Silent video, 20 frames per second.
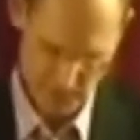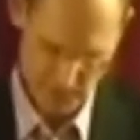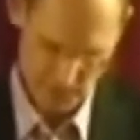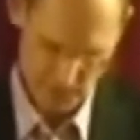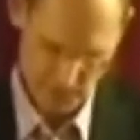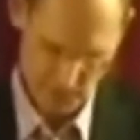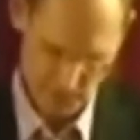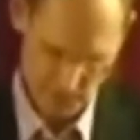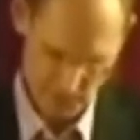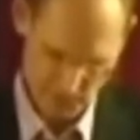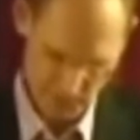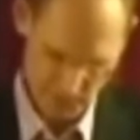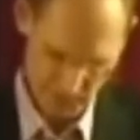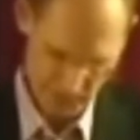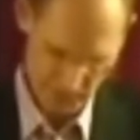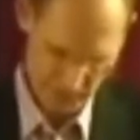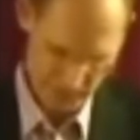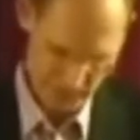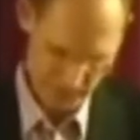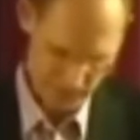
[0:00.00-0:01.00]
Through this
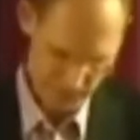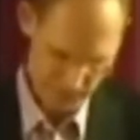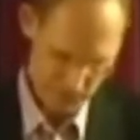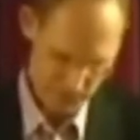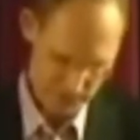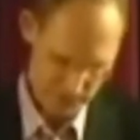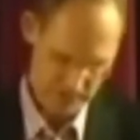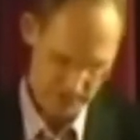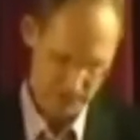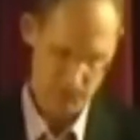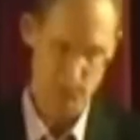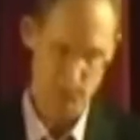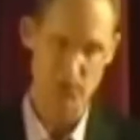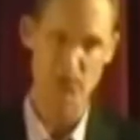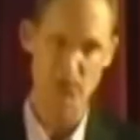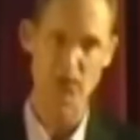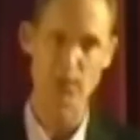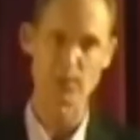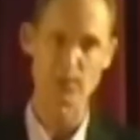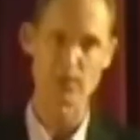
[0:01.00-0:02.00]
period of critique's
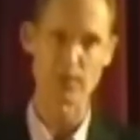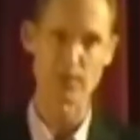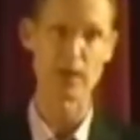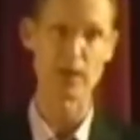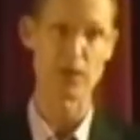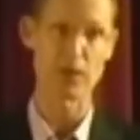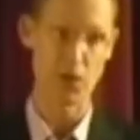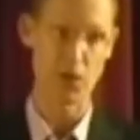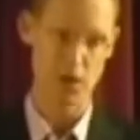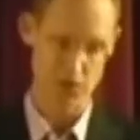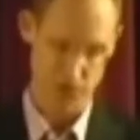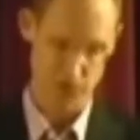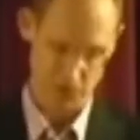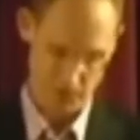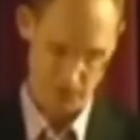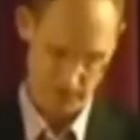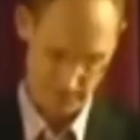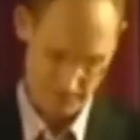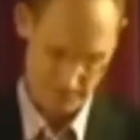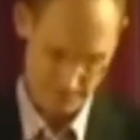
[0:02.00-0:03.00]
presumptive
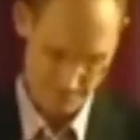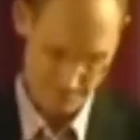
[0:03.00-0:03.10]
exhaustion,